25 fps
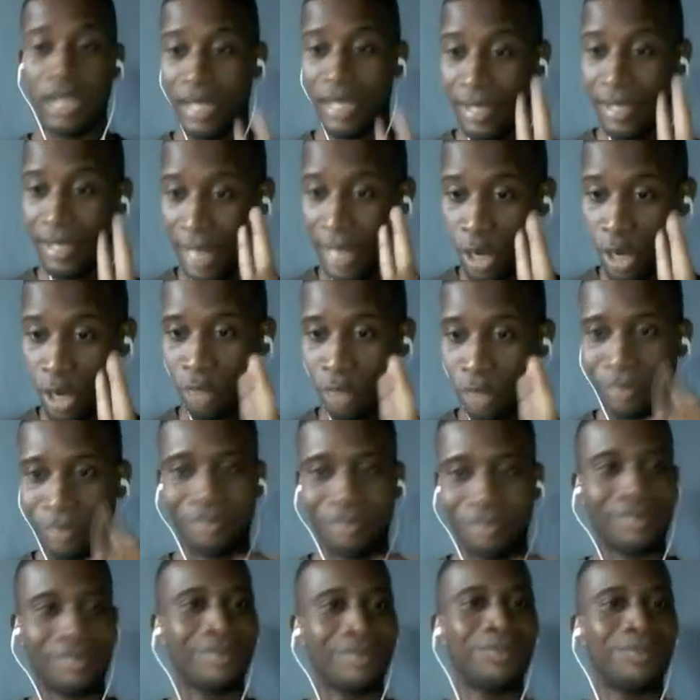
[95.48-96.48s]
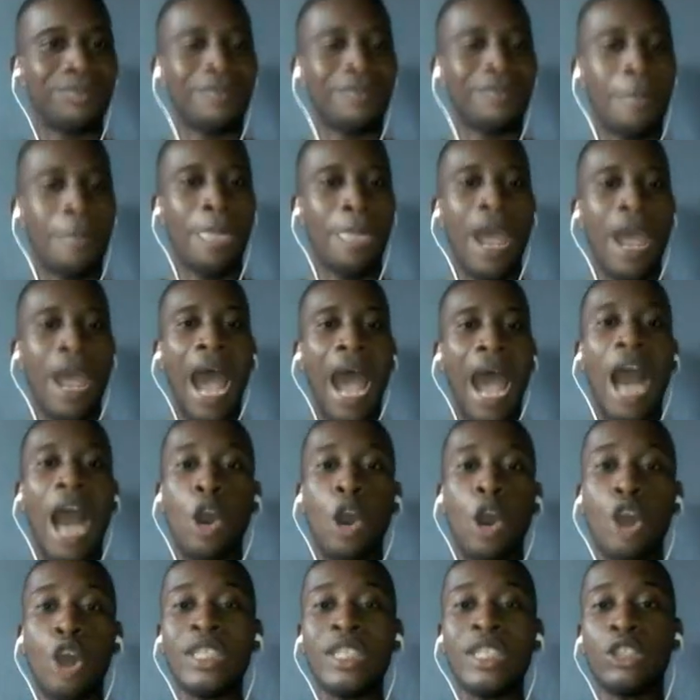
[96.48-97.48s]
Second,
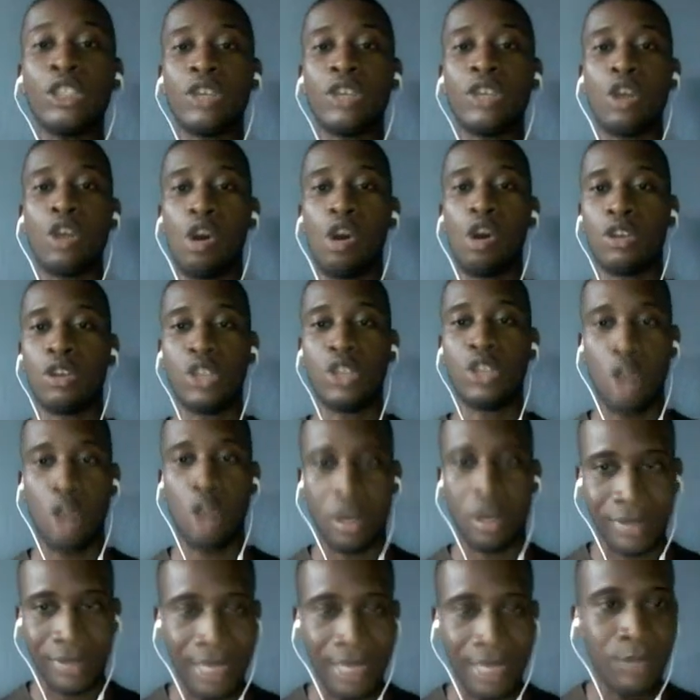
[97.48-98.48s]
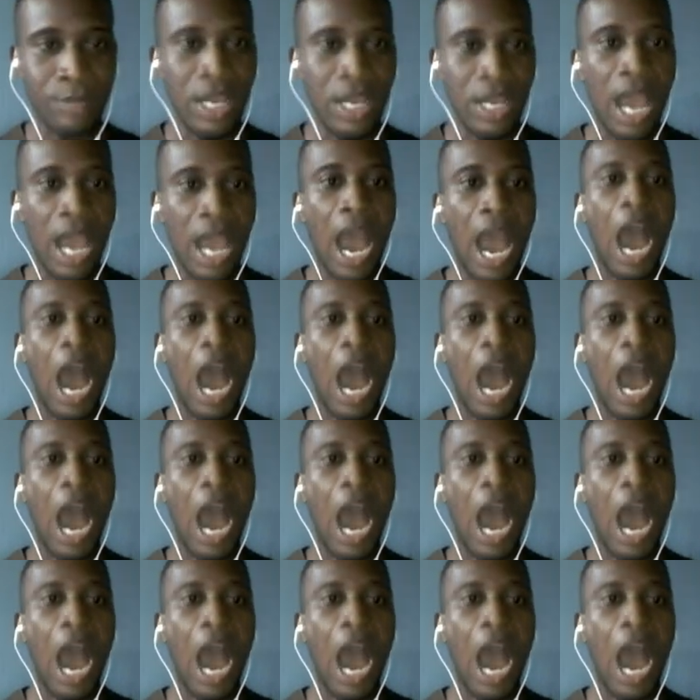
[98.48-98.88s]
according to the course content,